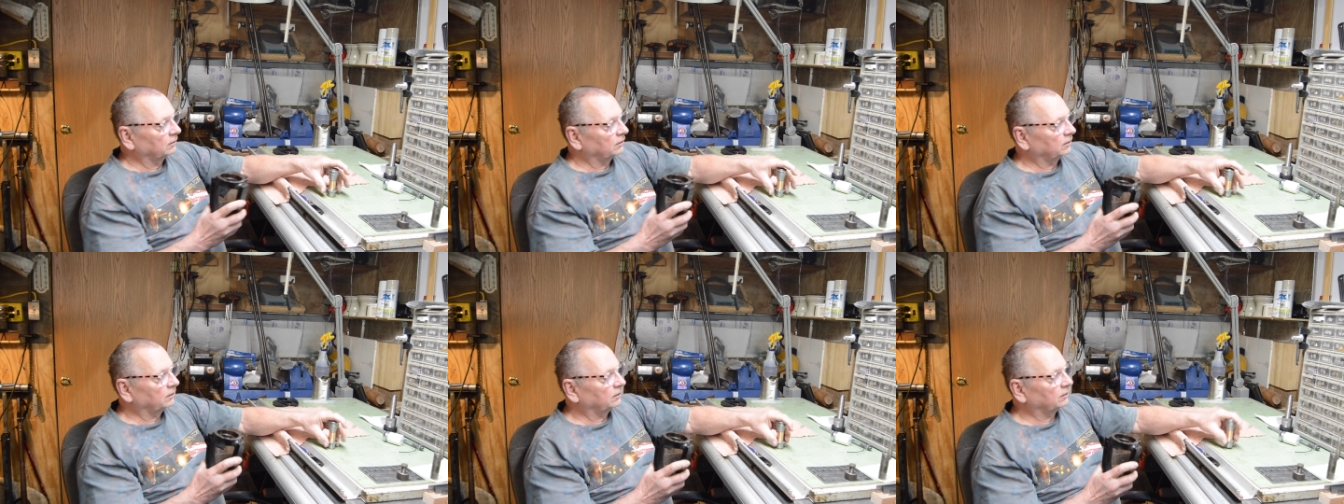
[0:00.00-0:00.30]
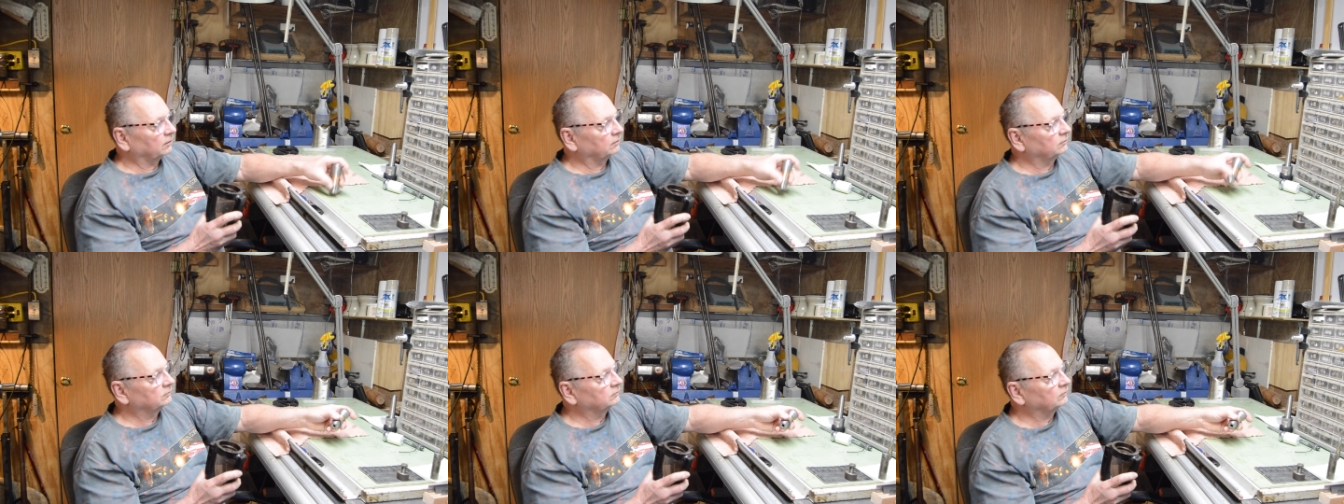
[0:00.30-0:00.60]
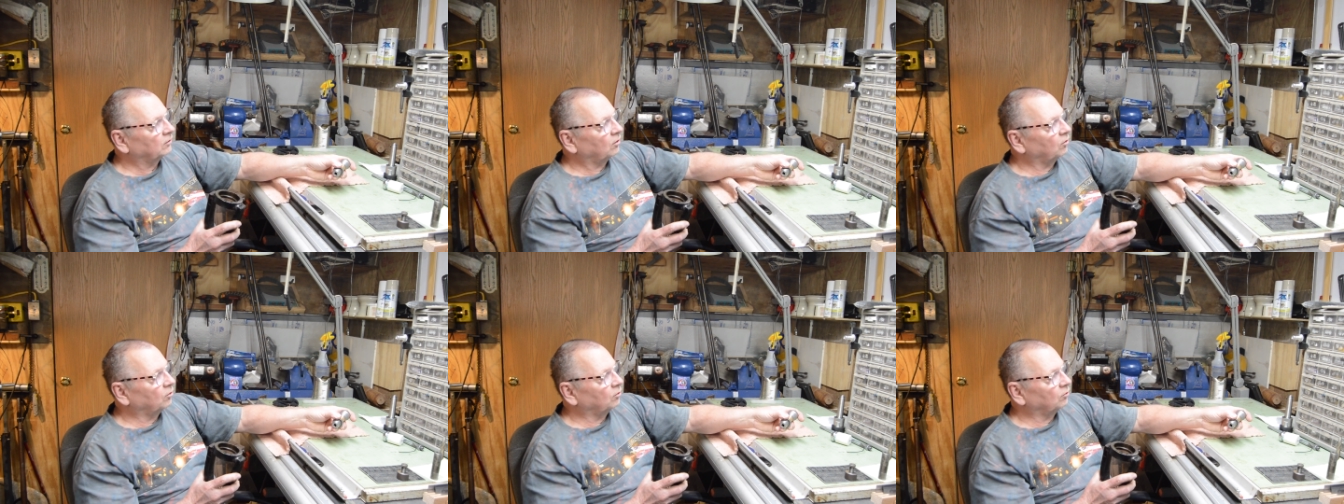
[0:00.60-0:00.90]
uh,
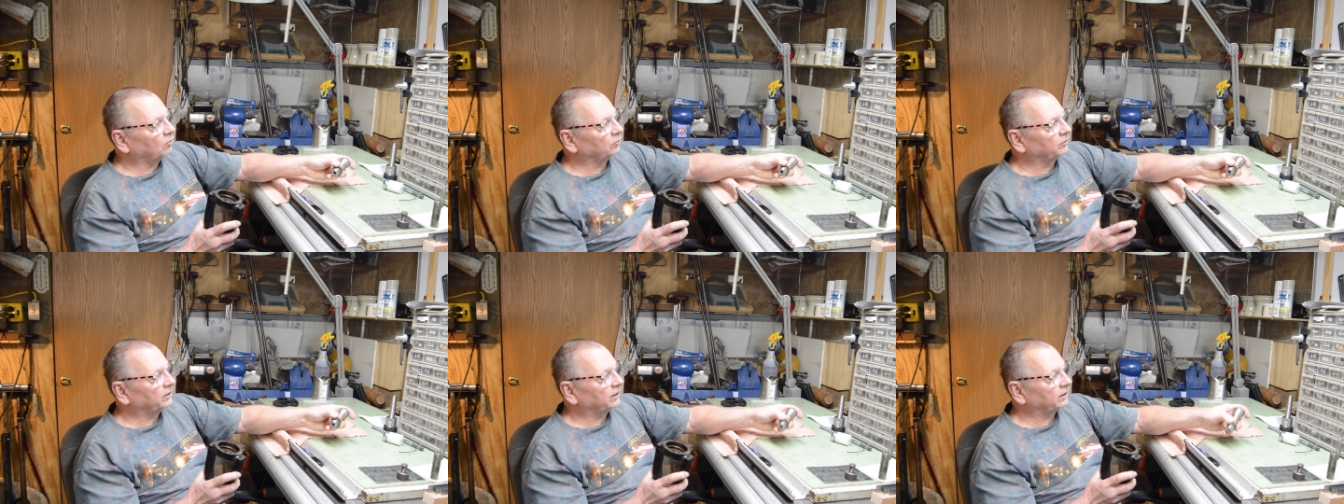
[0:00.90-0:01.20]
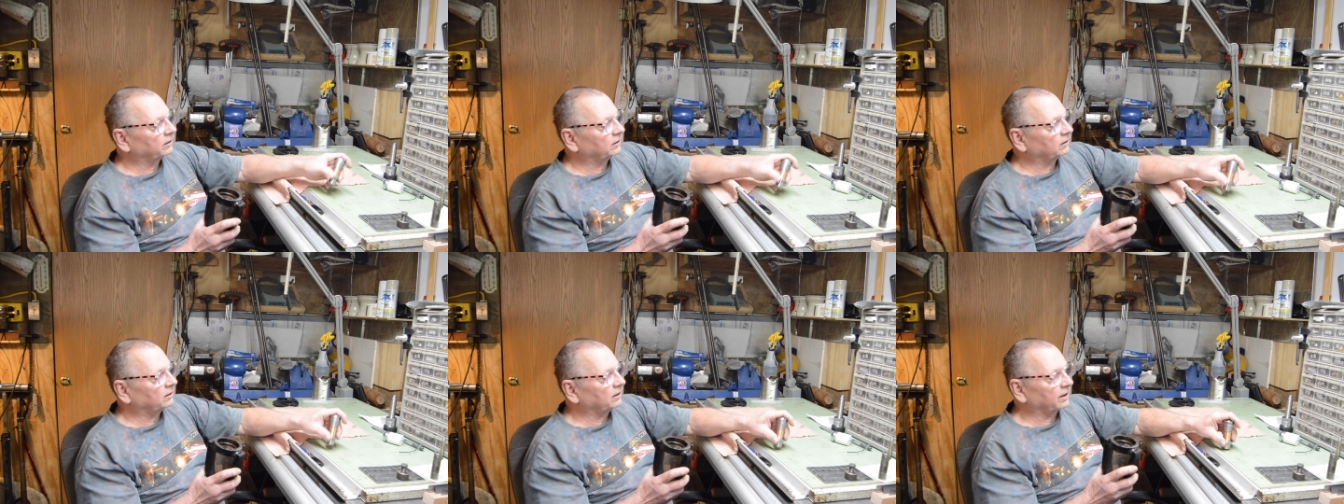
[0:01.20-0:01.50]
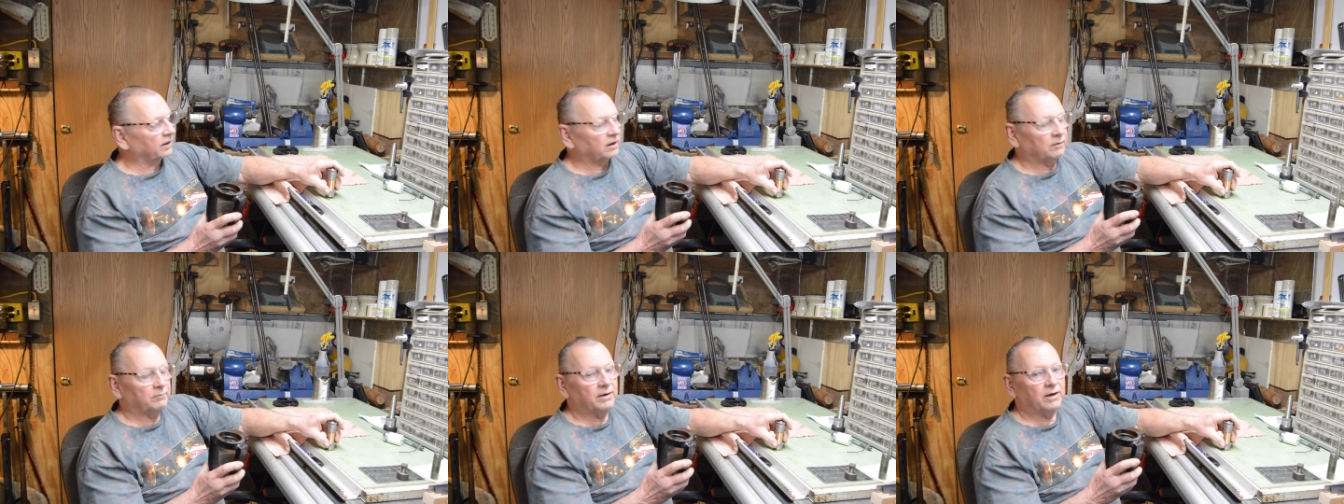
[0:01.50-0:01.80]
hole that
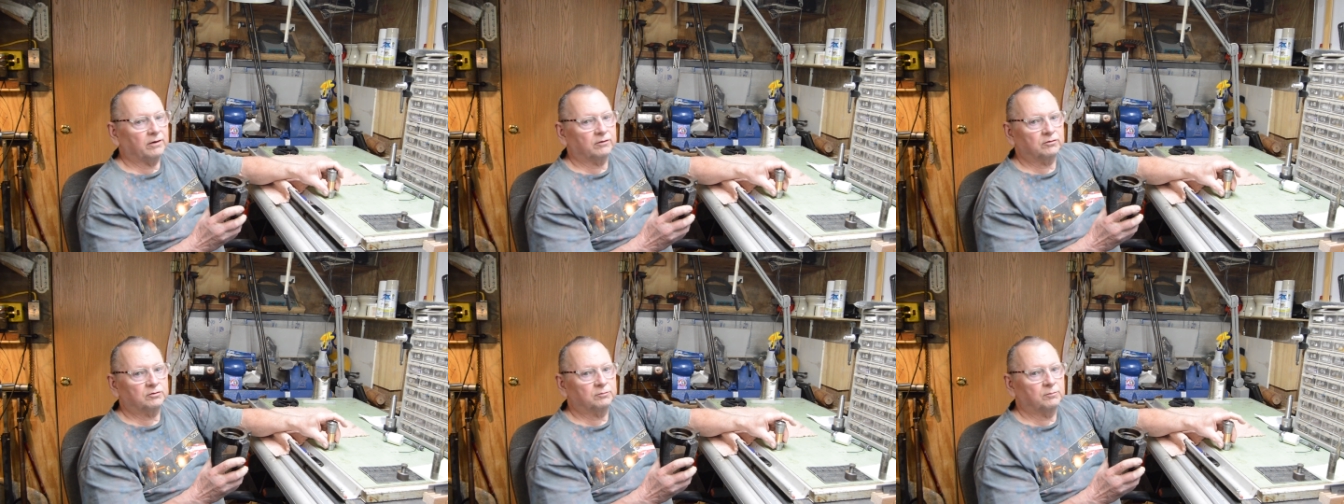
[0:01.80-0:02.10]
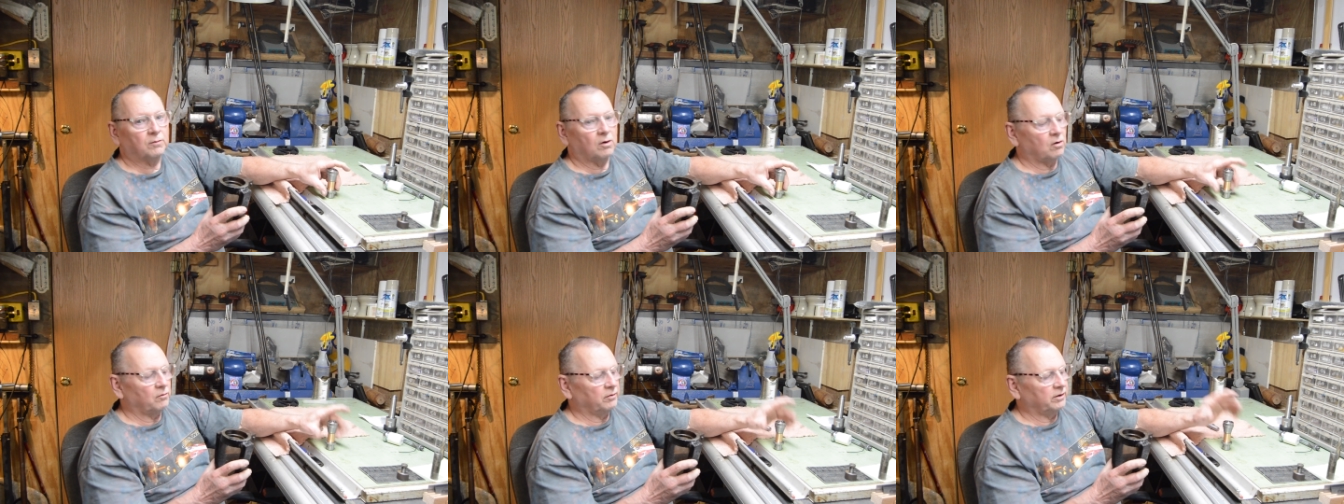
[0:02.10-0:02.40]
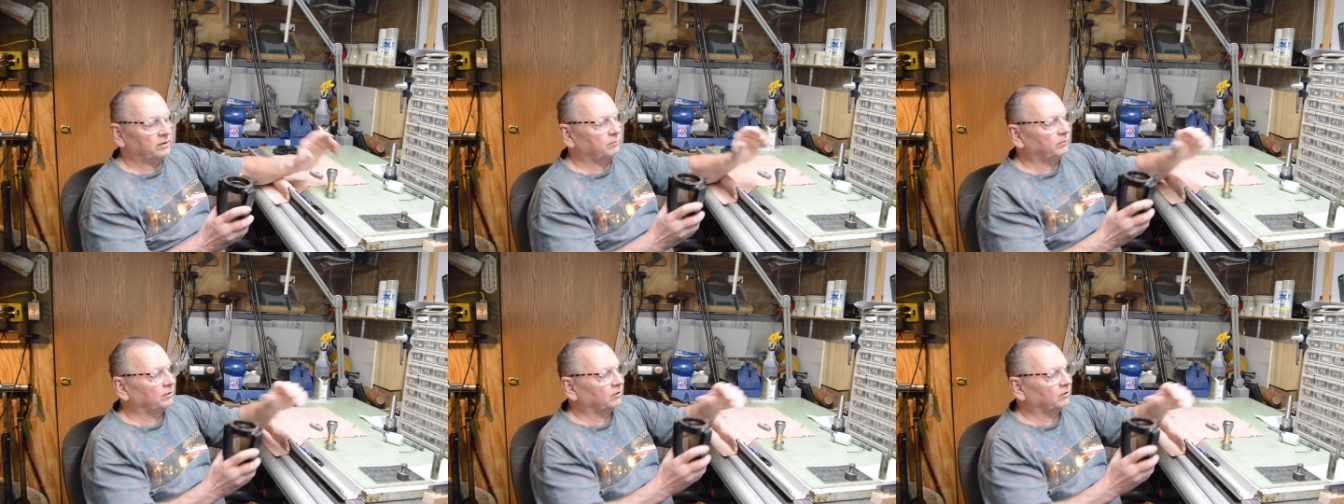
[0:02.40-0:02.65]
I can mount a small end